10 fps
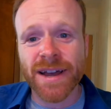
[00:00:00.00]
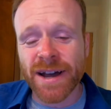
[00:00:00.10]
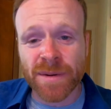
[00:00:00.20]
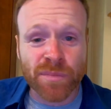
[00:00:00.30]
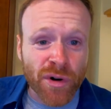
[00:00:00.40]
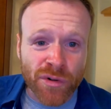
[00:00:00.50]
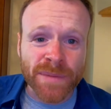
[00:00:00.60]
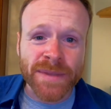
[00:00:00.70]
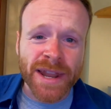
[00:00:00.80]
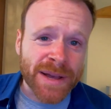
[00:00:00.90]
a program
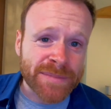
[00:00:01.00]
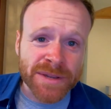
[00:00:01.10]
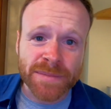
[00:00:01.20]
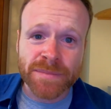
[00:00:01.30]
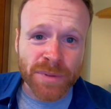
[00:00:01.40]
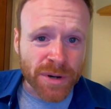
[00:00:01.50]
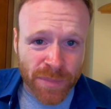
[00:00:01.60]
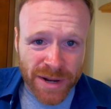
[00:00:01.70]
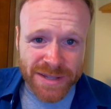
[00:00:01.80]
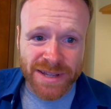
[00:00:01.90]
that helps you put a
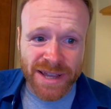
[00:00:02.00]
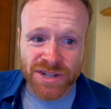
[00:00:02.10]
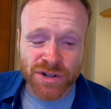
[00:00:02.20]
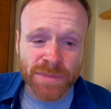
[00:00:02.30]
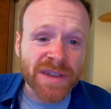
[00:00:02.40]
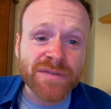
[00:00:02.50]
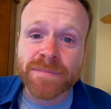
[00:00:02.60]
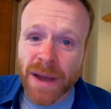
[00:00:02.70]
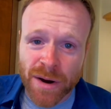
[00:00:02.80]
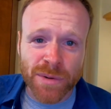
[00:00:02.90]
presentation up, even
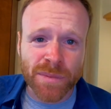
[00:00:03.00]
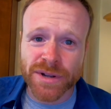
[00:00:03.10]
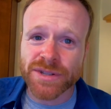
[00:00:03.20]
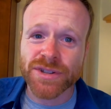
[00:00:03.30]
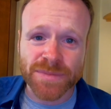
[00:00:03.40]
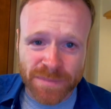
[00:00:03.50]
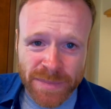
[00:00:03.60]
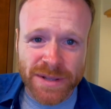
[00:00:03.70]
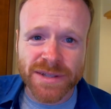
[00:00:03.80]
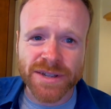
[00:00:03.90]
PowerPoint, just
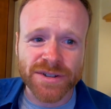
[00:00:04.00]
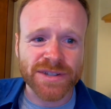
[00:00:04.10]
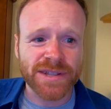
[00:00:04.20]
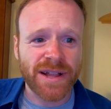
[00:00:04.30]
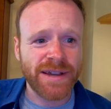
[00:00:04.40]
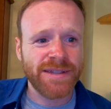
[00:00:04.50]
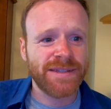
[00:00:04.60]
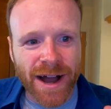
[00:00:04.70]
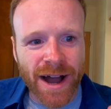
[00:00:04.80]
building your slides.